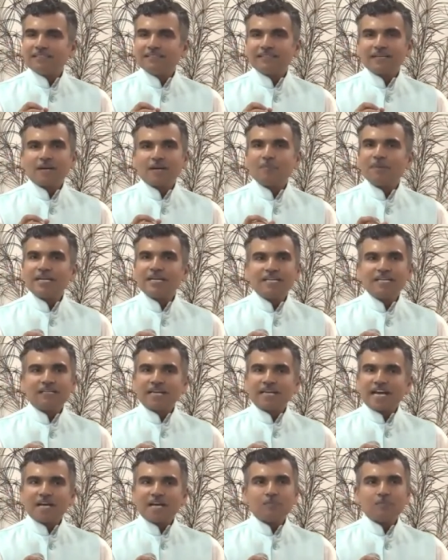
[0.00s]
there are many
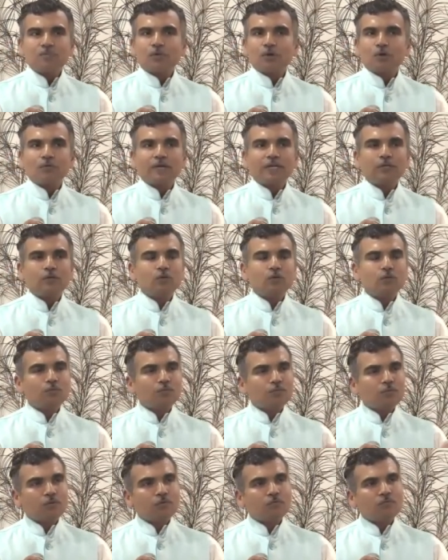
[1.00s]
times, you know, when
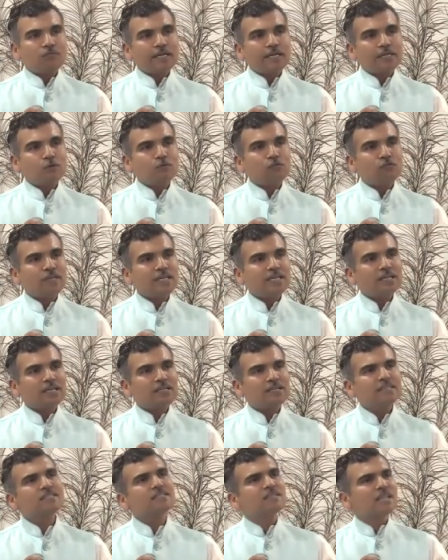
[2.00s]
you feel a
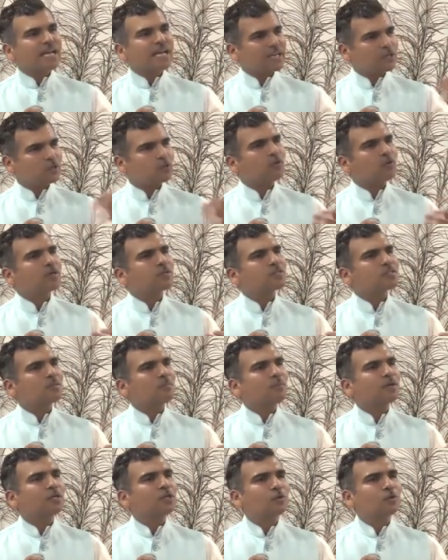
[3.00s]
dislike towards a
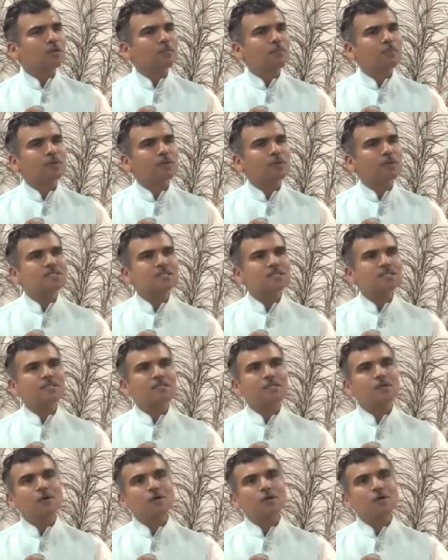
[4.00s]
particular person,